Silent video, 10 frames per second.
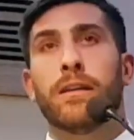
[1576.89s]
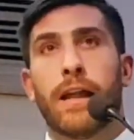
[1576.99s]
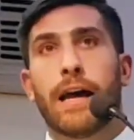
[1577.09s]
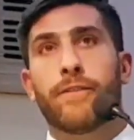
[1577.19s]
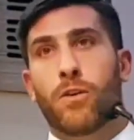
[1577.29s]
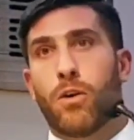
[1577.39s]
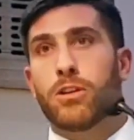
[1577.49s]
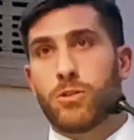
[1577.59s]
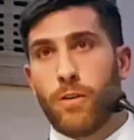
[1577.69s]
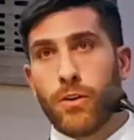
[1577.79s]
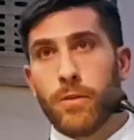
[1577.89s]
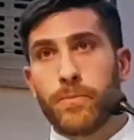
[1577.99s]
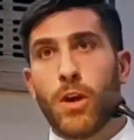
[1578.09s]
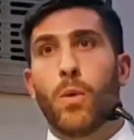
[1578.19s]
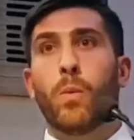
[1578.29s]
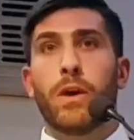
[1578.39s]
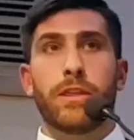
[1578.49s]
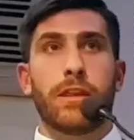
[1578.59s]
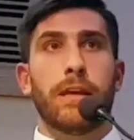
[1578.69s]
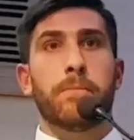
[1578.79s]
a lot of crossover
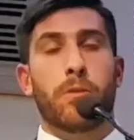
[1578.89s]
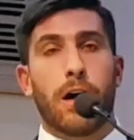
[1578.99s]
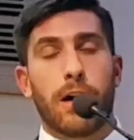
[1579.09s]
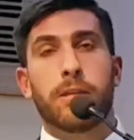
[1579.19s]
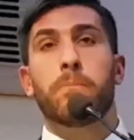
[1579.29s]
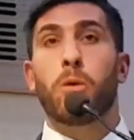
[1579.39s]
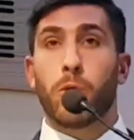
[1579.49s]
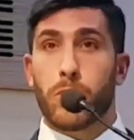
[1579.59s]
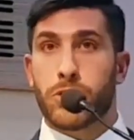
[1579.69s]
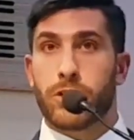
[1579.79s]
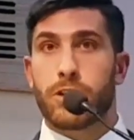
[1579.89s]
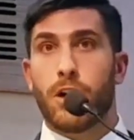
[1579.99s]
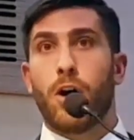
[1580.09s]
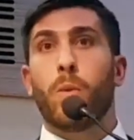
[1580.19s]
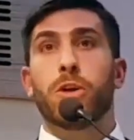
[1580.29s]
with the, bro the brokerages,